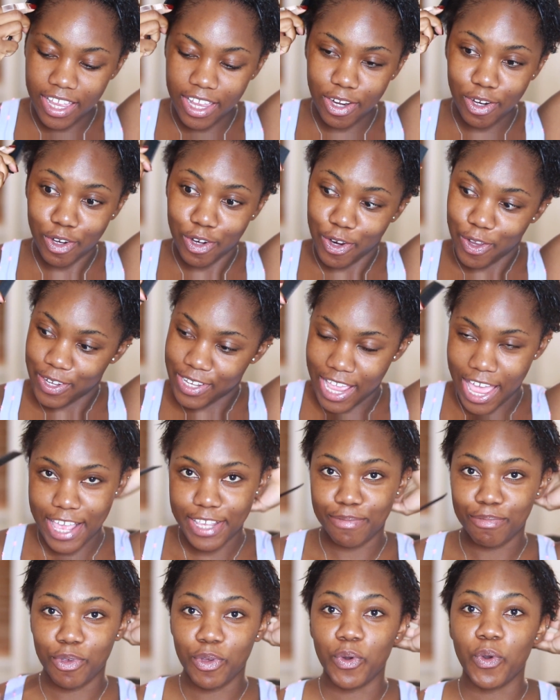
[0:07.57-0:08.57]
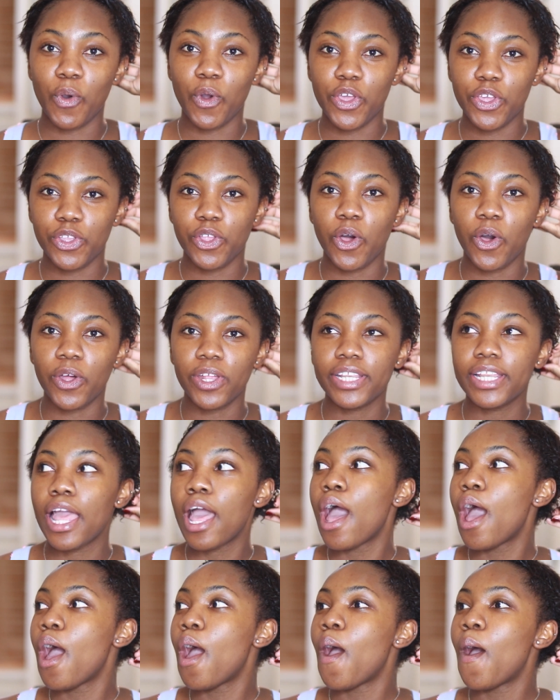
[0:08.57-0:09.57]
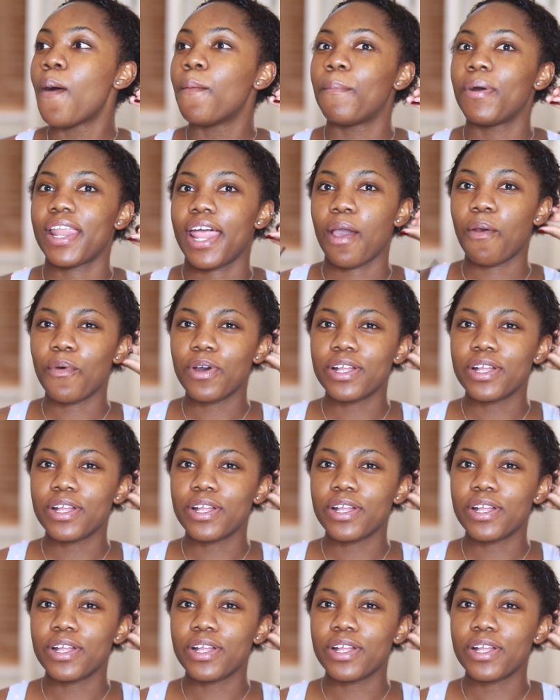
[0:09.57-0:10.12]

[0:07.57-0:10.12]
A lot has been going on, but